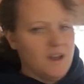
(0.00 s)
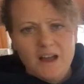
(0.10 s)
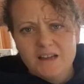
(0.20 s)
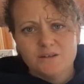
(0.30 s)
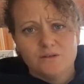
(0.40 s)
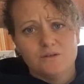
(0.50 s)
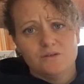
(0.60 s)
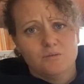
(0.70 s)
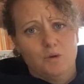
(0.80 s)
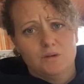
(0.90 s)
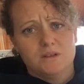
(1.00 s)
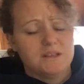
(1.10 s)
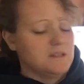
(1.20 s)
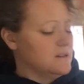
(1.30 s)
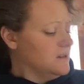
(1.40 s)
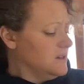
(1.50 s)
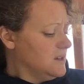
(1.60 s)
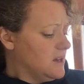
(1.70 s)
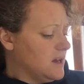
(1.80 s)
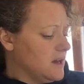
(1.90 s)
I do use molds.
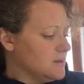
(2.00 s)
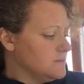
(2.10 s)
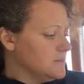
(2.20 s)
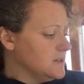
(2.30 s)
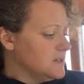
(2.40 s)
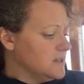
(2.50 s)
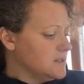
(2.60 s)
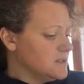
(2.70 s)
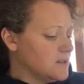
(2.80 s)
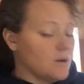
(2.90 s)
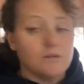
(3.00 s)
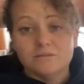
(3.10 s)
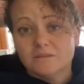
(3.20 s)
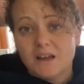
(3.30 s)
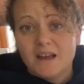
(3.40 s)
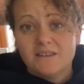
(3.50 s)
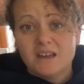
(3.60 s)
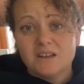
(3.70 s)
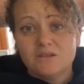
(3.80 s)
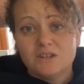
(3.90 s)
Um, so, and
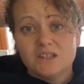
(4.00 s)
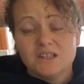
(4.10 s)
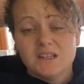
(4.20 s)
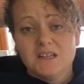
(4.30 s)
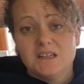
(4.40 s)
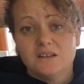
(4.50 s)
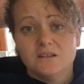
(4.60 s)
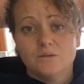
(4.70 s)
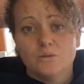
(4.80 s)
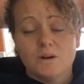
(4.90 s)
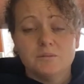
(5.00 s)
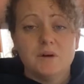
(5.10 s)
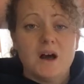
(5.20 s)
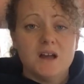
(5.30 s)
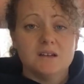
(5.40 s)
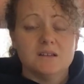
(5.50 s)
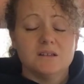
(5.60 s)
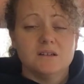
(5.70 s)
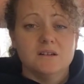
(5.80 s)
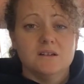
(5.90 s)
then you just need one pot
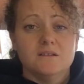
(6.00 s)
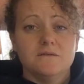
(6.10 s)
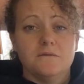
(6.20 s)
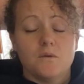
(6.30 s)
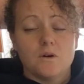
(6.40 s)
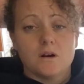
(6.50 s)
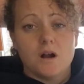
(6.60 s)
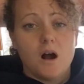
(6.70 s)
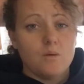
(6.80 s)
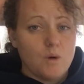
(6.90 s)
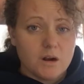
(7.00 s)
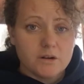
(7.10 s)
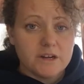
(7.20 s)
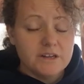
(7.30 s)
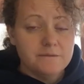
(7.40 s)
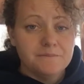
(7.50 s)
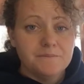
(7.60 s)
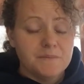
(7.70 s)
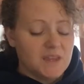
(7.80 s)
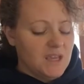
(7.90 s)
for hot water in
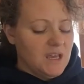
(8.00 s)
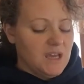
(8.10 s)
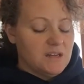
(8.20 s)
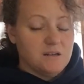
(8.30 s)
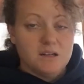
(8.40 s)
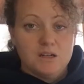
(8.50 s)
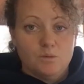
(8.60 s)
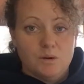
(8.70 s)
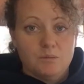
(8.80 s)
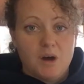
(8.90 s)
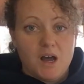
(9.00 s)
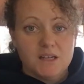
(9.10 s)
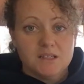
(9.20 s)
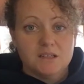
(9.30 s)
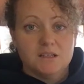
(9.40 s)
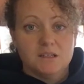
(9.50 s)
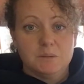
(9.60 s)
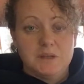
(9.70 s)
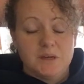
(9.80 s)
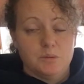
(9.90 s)
and you need one pot to
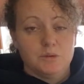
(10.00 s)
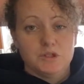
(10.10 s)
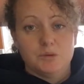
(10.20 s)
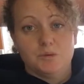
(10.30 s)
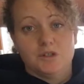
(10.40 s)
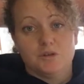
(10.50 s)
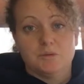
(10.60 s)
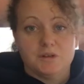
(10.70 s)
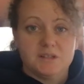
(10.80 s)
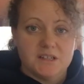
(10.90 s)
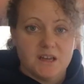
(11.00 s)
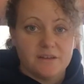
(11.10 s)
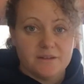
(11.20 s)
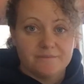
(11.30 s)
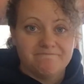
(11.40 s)
be able to put your milk together.